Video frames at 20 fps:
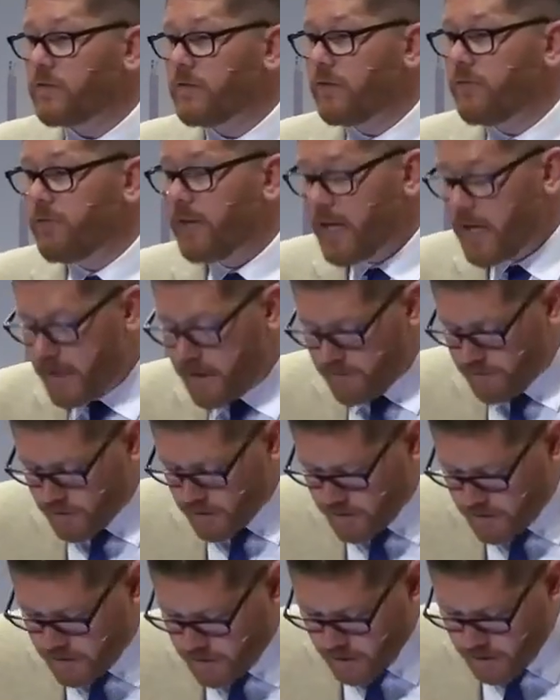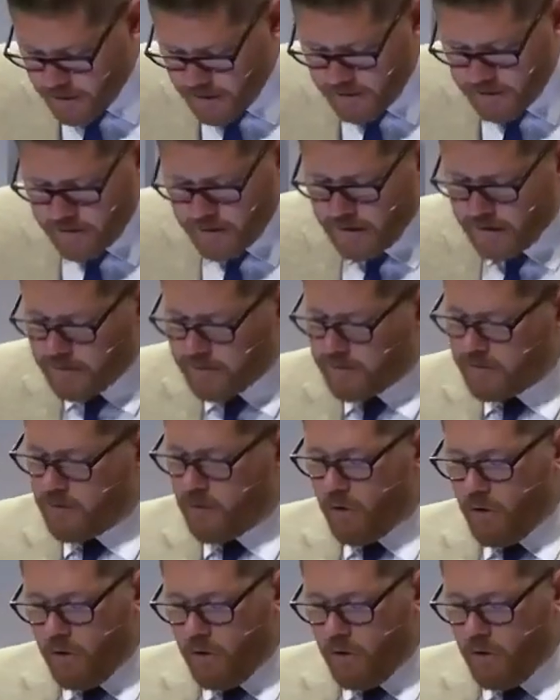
divine, verse 36,